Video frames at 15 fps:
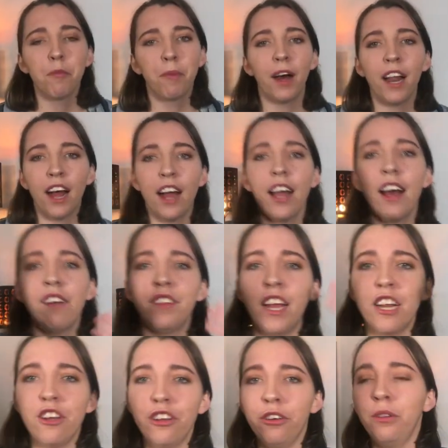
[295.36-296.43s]
but I have
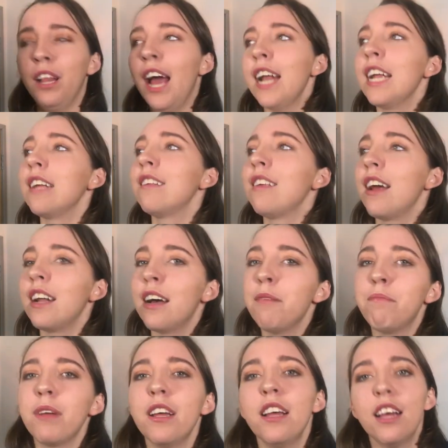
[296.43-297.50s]
like new lighting set
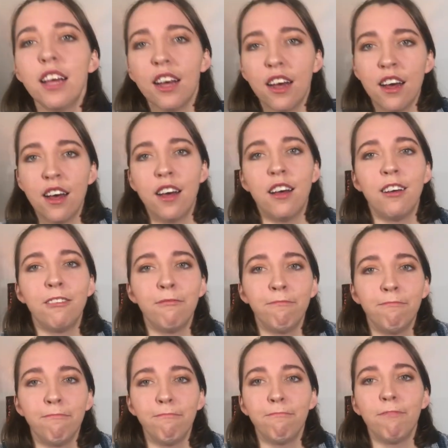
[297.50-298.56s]
up.
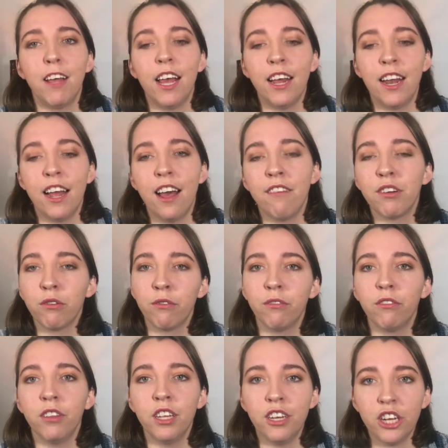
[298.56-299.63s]
and I have a
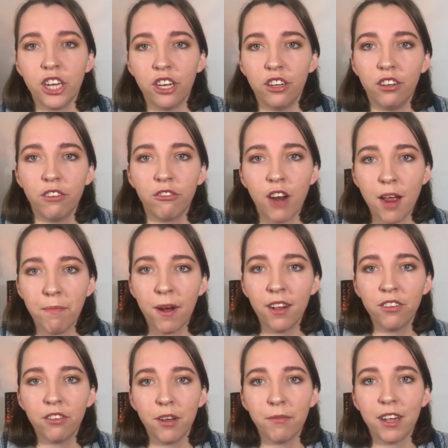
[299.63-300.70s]
legit
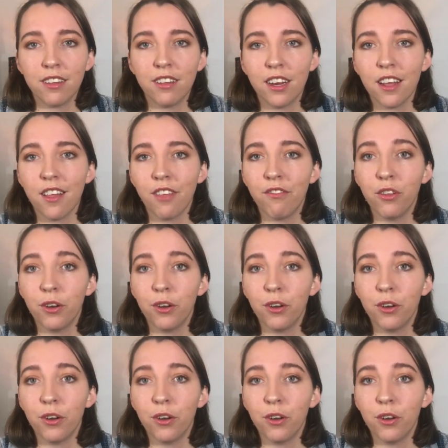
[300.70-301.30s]
tripod so I'm not sitting on the